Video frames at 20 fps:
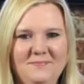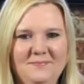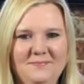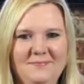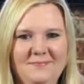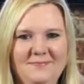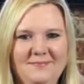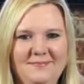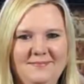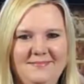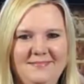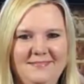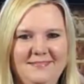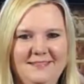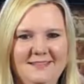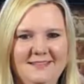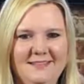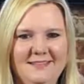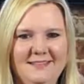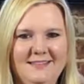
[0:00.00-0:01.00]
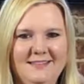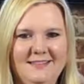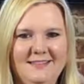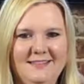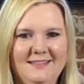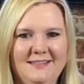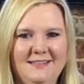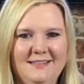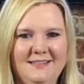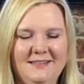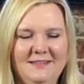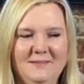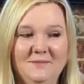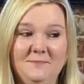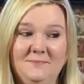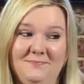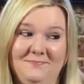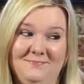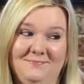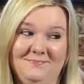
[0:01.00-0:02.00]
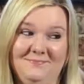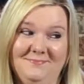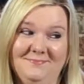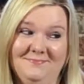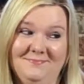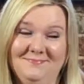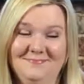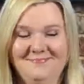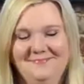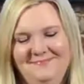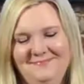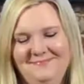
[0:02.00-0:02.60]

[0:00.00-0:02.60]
(not speaking)